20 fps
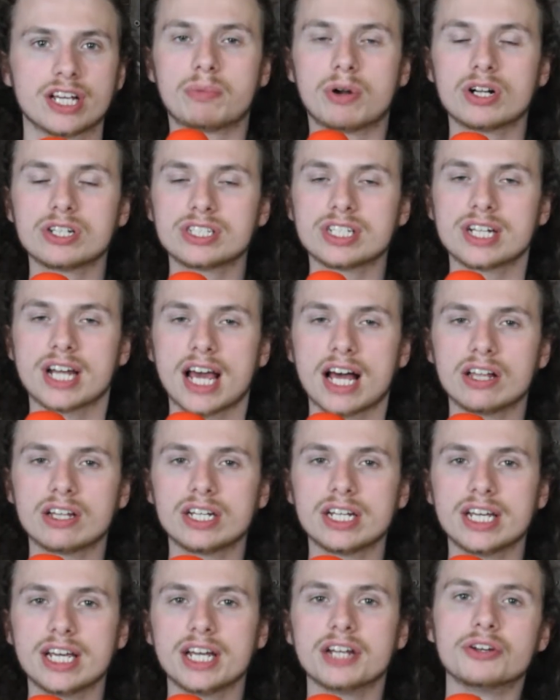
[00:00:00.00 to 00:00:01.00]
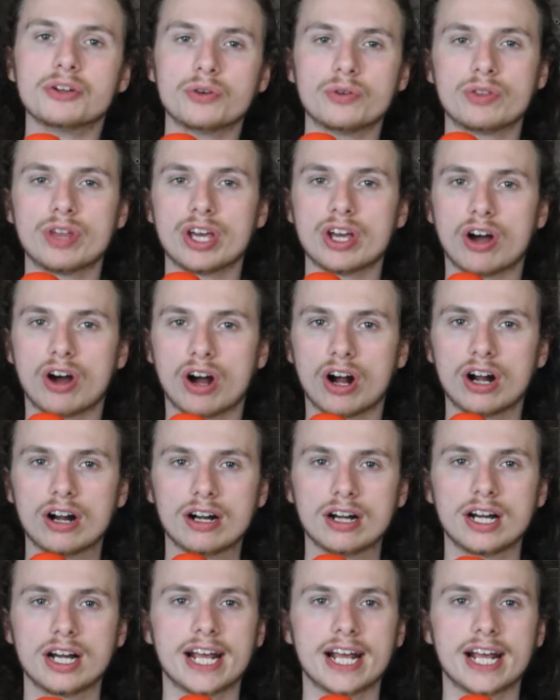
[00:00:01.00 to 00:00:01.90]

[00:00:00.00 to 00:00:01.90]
personality and who they are,